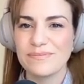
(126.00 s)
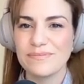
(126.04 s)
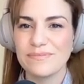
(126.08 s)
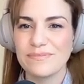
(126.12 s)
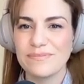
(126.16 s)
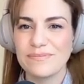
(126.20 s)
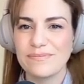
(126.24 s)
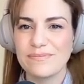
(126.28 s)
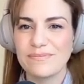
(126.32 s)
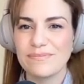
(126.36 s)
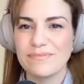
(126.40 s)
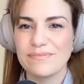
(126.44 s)

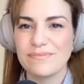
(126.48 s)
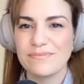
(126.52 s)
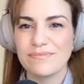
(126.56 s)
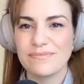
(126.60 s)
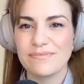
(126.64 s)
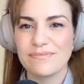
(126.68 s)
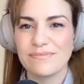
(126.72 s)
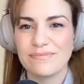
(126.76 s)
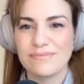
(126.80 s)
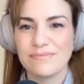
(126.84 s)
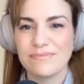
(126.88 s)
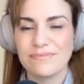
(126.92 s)

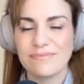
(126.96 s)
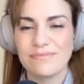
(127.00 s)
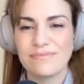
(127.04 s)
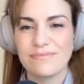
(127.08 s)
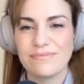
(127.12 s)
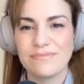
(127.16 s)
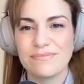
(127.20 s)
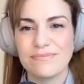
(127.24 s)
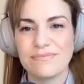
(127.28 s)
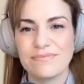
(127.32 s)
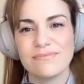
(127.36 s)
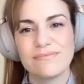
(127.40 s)

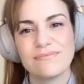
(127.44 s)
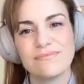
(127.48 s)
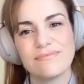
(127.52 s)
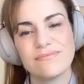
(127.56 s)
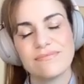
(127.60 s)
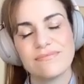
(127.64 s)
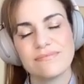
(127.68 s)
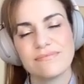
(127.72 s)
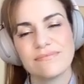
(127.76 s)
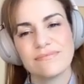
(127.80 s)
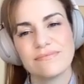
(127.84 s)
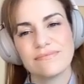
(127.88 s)

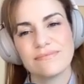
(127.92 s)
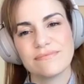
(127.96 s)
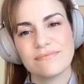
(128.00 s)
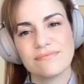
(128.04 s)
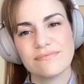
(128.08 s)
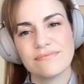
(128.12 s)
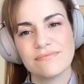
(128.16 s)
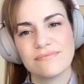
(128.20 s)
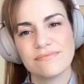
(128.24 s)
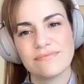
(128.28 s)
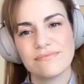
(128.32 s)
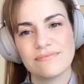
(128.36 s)

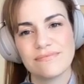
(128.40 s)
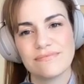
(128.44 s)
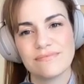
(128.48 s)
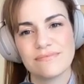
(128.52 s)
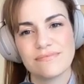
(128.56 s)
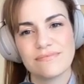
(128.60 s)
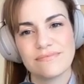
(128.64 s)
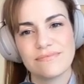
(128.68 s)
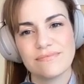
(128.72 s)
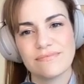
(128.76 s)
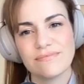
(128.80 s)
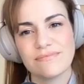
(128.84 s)

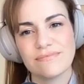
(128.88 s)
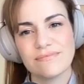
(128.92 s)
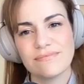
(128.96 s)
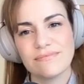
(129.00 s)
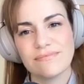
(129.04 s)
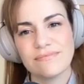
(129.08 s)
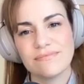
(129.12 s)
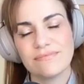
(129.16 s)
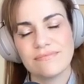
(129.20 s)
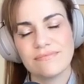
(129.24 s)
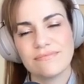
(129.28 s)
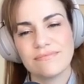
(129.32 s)

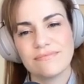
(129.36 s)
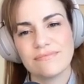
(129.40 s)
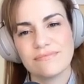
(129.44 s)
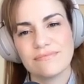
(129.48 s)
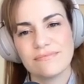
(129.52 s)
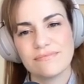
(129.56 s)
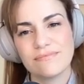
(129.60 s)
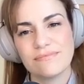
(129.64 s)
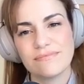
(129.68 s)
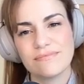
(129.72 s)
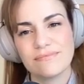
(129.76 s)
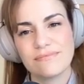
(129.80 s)

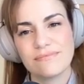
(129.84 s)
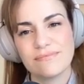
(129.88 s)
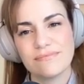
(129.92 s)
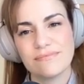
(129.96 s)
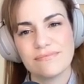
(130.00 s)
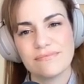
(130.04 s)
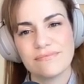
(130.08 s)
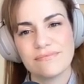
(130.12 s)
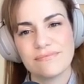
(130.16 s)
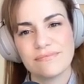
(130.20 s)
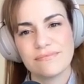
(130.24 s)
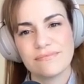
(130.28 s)

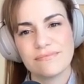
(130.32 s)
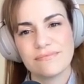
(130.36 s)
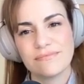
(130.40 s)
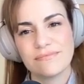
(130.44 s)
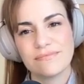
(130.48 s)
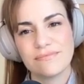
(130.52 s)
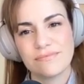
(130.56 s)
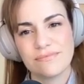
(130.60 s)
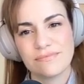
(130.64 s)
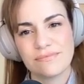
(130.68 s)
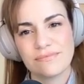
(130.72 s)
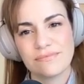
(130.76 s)

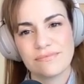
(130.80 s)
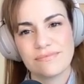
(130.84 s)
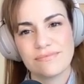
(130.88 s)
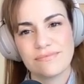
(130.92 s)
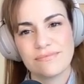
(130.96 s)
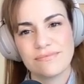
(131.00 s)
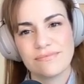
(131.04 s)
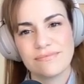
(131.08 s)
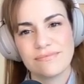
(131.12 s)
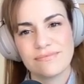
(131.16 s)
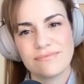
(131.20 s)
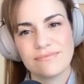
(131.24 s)

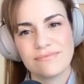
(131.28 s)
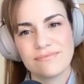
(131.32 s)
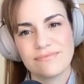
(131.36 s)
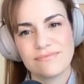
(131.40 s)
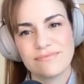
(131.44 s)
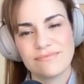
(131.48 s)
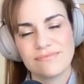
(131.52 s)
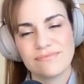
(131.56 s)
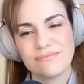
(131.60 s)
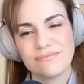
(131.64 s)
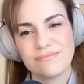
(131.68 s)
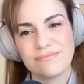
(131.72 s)

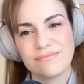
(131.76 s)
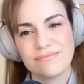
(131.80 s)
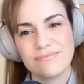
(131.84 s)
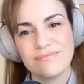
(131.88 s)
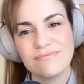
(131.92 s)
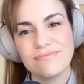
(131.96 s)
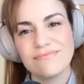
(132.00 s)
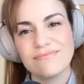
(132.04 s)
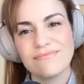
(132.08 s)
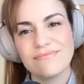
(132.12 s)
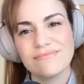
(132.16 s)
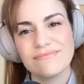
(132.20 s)

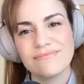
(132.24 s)
(silent)